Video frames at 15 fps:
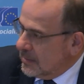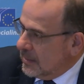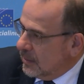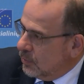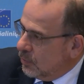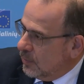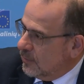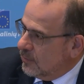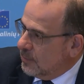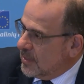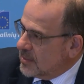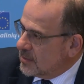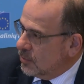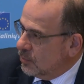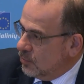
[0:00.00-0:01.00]
and to give the
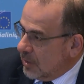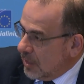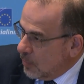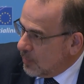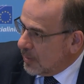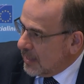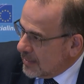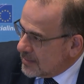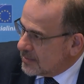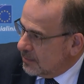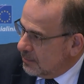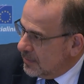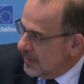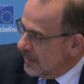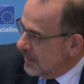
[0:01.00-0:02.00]
message to our
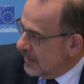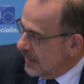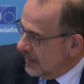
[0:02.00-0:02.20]
assembly